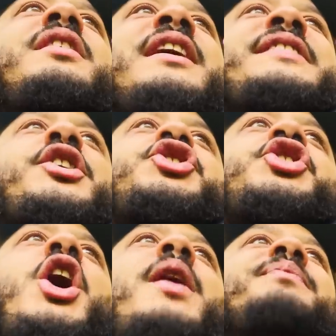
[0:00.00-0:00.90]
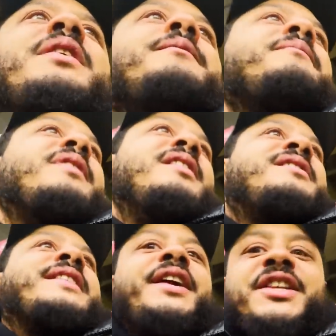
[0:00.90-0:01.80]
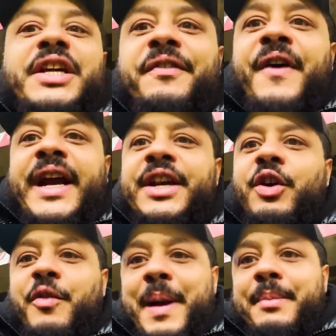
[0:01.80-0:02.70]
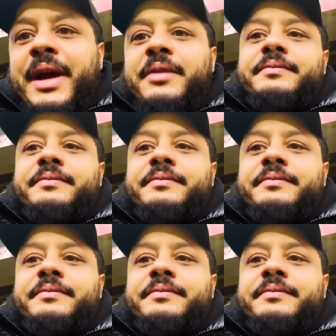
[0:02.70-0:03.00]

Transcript: He's had a shot. Set it into the fucking north bank, mate.